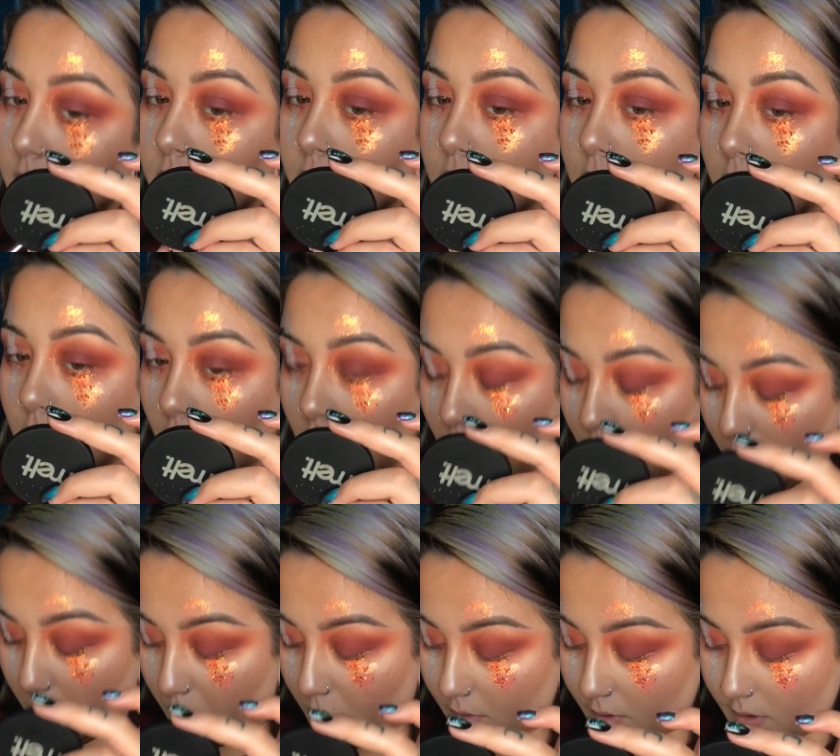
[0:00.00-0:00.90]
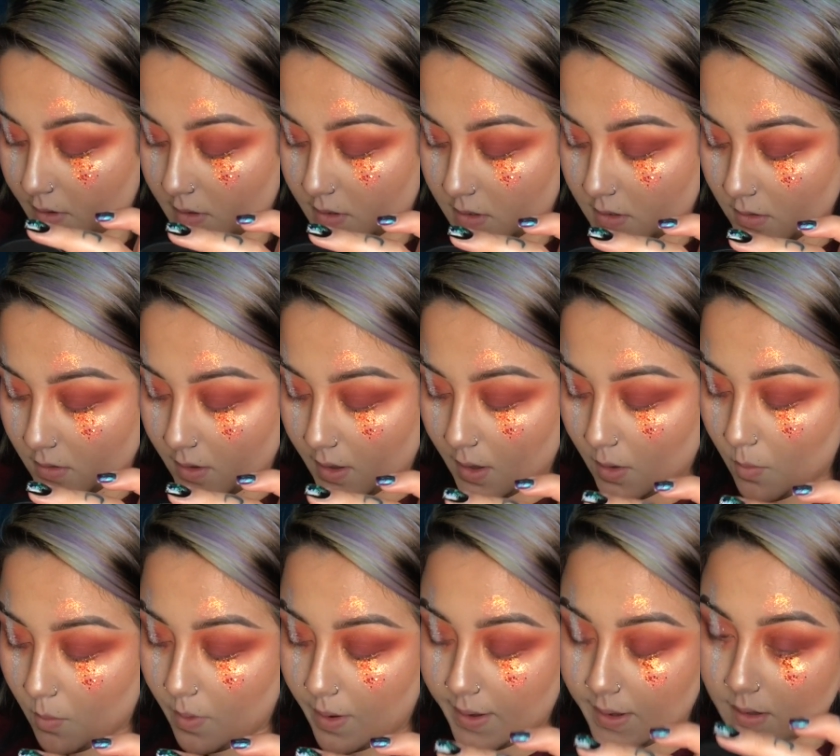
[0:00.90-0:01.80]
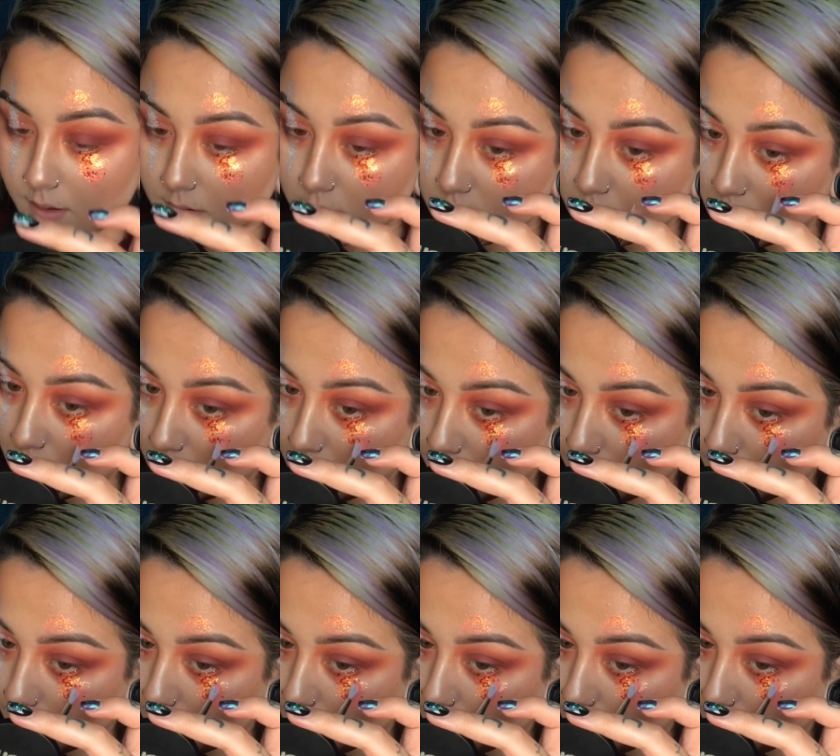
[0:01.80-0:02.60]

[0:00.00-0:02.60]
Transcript: the top where it's still like wet and stuff.